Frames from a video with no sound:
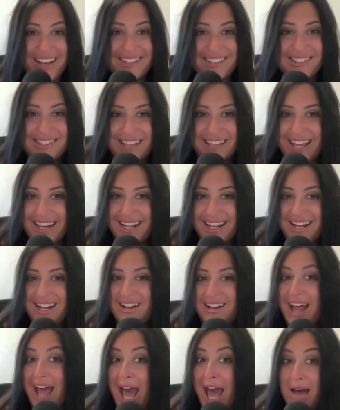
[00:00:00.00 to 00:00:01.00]
excited
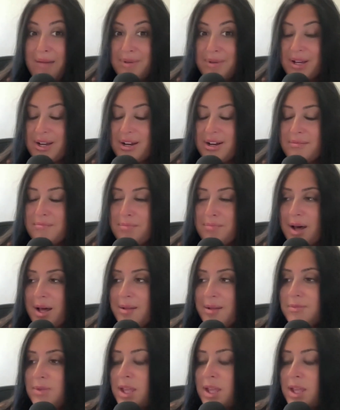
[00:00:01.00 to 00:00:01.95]
and happier. But